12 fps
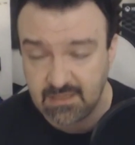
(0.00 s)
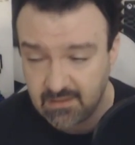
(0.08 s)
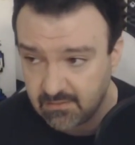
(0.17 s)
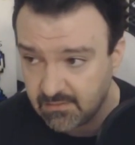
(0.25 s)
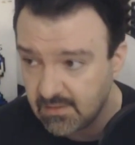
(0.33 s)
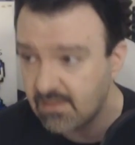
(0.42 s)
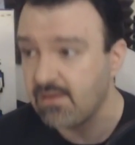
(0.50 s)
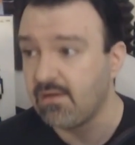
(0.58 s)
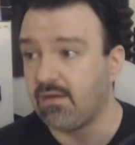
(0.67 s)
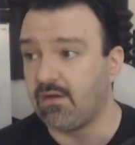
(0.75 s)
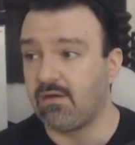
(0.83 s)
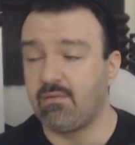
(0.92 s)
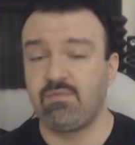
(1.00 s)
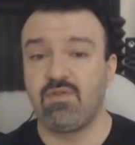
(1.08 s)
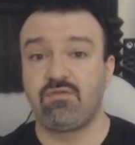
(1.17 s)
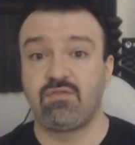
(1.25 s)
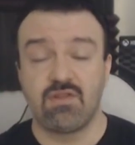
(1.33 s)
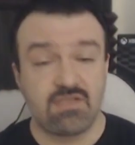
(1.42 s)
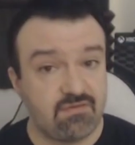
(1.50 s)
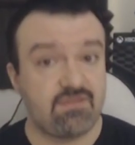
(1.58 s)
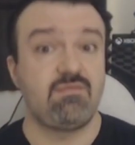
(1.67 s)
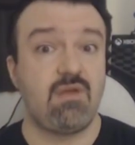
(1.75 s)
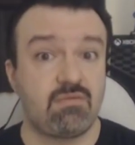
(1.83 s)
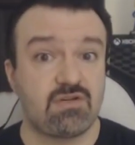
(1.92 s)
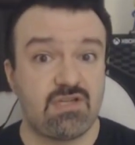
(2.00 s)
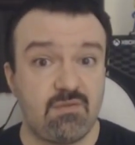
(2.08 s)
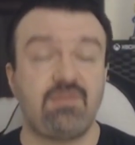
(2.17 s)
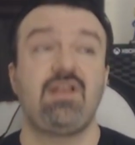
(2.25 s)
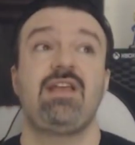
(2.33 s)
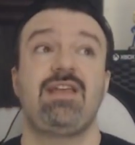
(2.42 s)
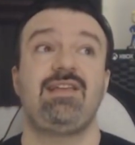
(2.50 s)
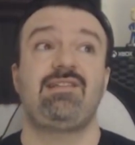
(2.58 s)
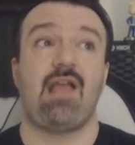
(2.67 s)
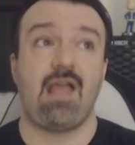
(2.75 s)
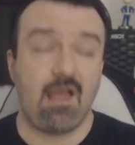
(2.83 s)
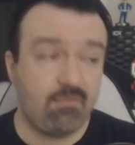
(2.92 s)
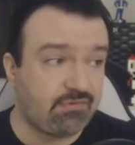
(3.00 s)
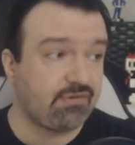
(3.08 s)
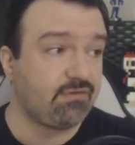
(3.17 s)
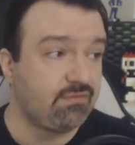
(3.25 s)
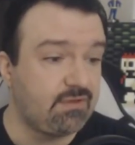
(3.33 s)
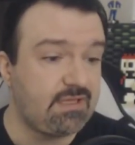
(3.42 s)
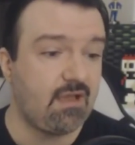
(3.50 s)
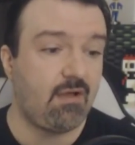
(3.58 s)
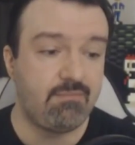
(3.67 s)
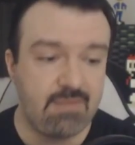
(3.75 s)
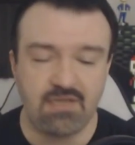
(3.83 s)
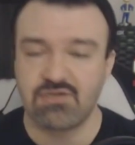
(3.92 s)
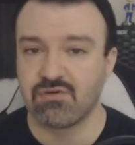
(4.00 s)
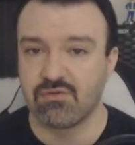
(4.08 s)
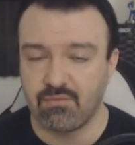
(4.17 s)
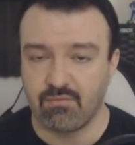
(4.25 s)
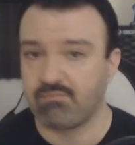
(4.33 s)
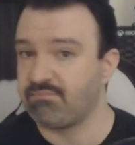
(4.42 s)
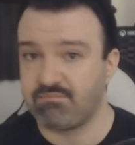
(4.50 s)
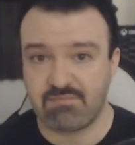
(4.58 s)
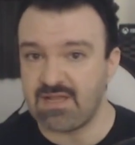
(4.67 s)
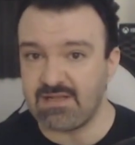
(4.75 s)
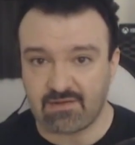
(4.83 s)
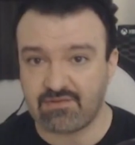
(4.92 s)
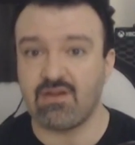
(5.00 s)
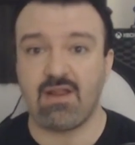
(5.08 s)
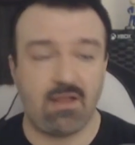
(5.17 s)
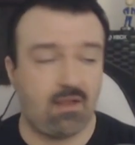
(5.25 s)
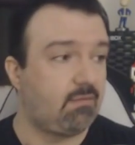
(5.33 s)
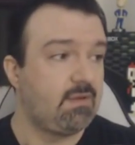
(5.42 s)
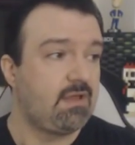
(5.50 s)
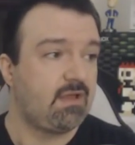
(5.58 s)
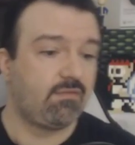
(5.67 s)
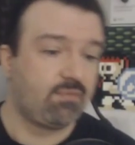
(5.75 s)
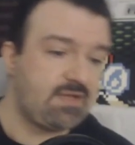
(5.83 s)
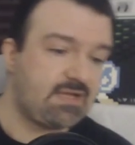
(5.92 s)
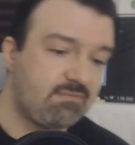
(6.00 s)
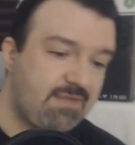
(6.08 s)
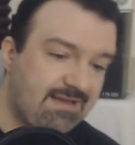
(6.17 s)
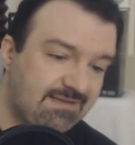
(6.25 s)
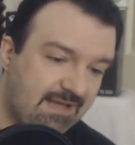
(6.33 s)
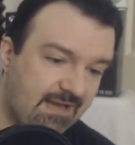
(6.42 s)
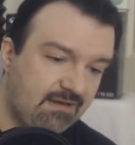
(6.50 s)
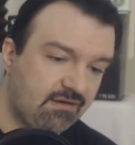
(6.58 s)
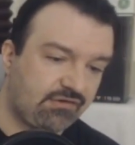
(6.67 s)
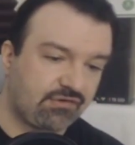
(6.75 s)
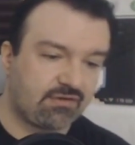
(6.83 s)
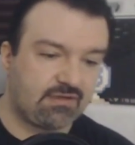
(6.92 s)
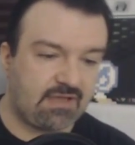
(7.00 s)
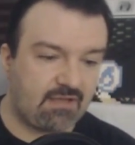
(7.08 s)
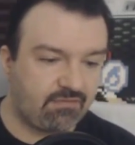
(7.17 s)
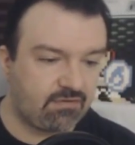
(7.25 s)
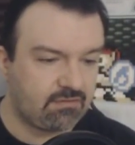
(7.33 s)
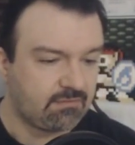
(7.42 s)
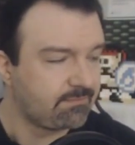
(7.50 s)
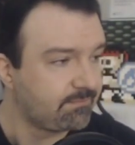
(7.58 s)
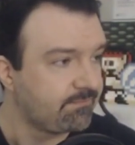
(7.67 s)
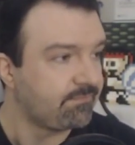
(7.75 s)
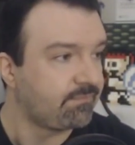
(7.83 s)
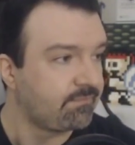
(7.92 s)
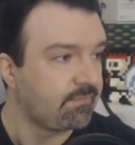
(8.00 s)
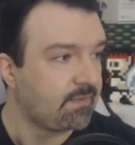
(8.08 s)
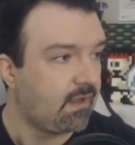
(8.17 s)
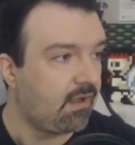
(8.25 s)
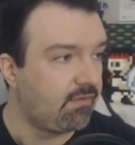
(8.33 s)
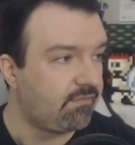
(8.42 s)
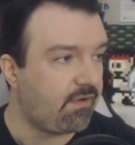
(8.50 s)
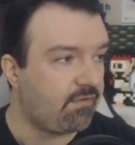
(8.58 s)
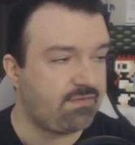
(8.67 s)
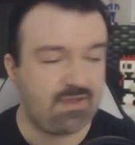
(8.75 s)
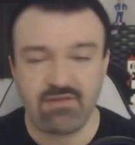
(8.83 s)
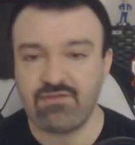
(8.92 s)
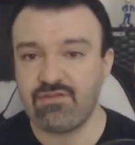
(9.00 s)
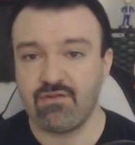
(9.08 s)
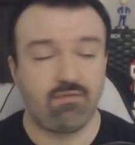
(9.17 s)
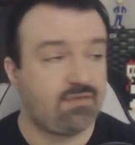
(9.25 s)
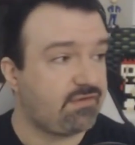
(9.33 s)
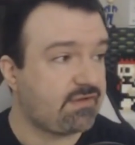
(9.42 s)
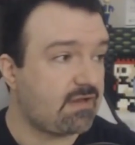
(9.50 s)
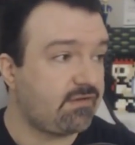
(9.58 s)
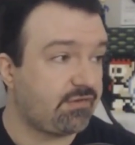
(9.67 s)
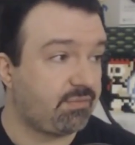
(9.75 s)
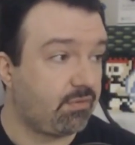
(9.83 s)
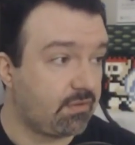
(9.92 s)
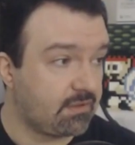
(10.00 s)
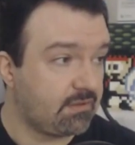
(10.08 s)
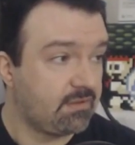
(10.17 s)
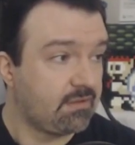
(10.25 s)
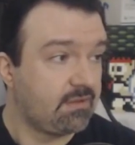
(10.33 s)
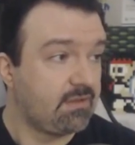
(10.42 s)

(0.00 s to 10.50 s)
in there. The gifted memberships is absolutely a major thing that's going to help. If we can maintain a certain level of this kind of support,